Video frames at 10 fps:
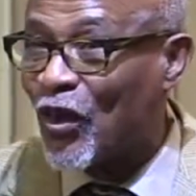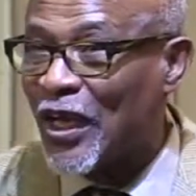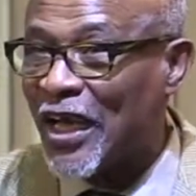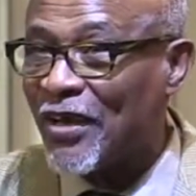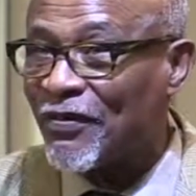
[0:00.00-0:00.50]

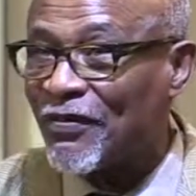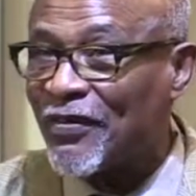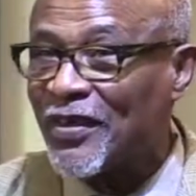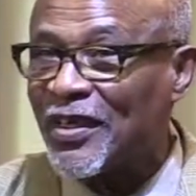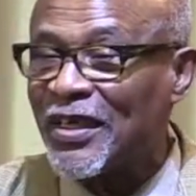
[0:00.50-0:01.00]
life?
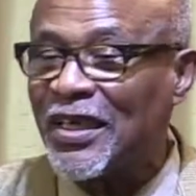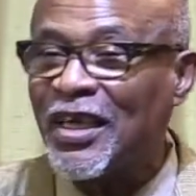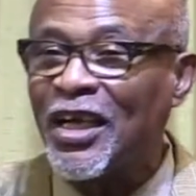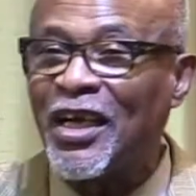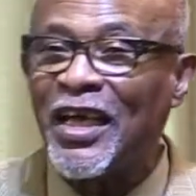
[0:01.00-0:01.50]

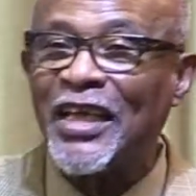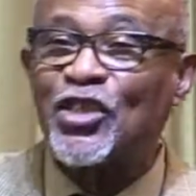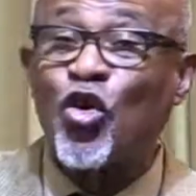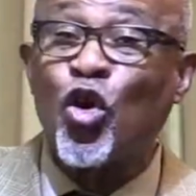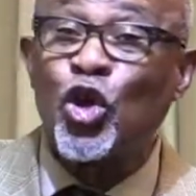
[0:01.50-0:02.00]
It's called